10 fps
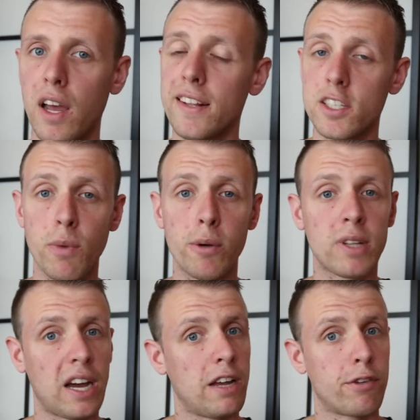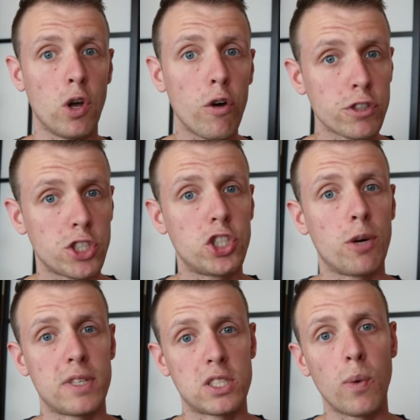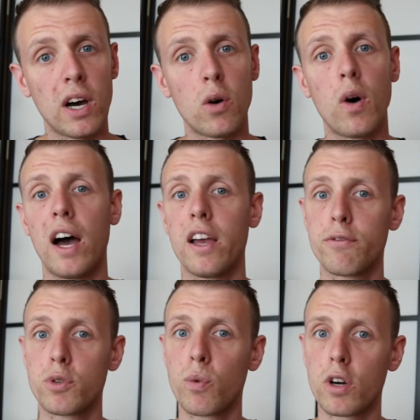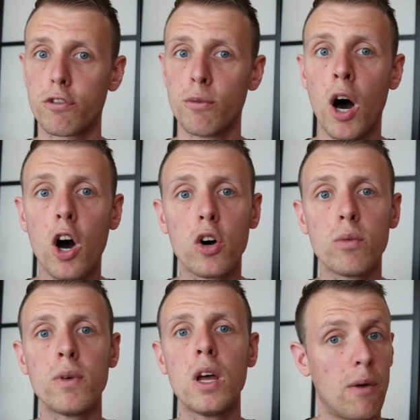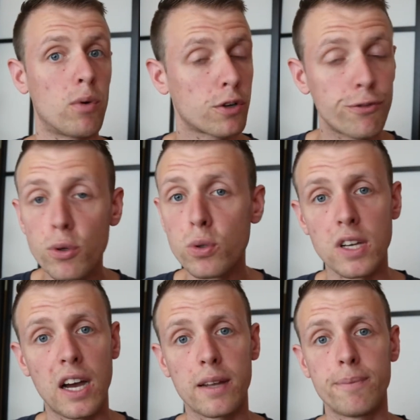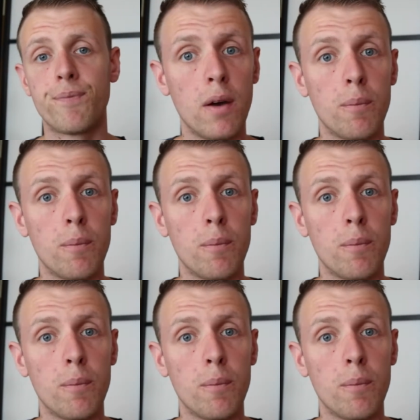At this moment I have an office job as well, I have to work from home, I work full time.